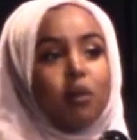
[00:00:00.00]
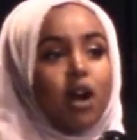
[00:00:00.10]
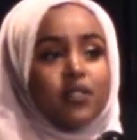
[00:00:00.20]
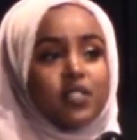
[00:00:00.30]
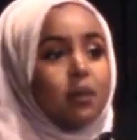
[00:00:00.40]
are a
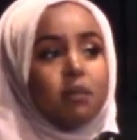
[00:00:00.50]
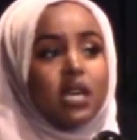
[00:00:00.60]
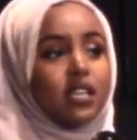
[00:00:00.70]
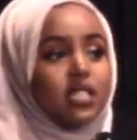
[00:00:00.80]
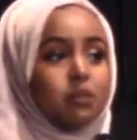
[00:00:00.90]
part of some
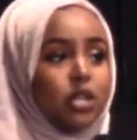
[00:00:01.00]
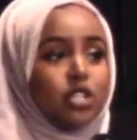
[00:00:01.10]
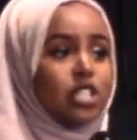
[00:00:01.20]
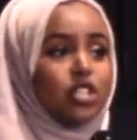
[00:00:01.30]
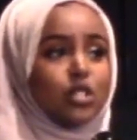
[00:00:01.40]
big
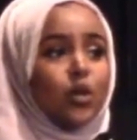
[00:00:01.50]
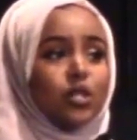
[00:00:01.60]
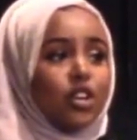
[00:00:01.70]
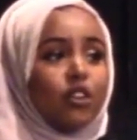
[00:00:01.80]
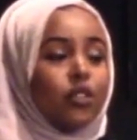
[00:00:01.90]
conspiracy to
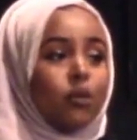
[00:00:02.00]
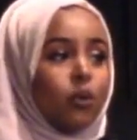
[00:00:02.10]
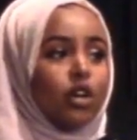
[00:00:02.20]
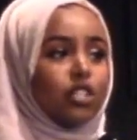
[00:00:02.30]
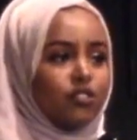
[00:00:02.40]
slowly take over the
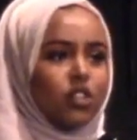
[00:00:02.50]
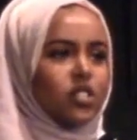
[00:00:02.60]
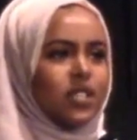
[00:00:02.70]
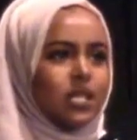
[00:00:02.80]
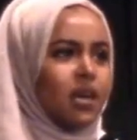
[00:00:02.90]
world and
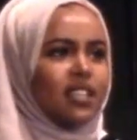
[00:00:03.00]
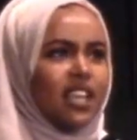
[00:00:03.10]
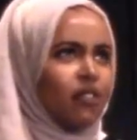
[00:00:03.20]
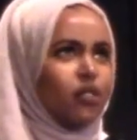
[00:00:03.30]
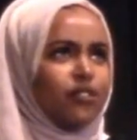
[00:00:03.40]
forcefully demand
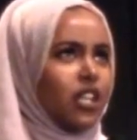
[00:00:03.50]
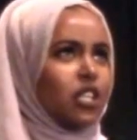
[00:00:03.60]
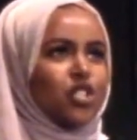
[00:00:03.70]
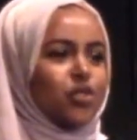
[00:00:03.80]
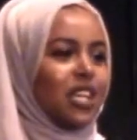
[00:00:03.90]
that everyone
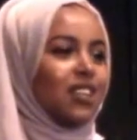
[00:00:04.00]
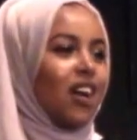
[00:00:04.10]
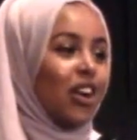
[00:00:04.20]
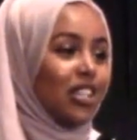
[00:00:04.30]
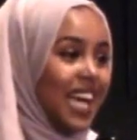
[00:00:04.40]
follow Sharia
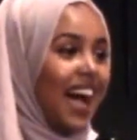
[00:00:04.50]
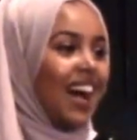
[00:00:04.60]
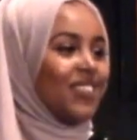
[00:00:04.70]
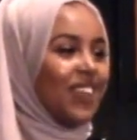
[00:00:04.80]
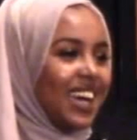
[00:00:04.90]
law or
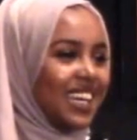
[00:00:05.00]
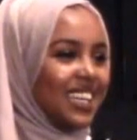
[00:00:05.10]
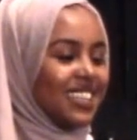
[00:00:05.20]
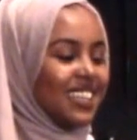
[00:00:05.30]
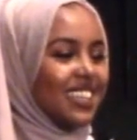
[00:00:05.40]
die,
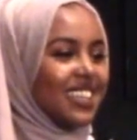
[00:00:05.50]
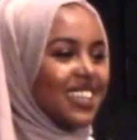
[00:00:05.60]
right?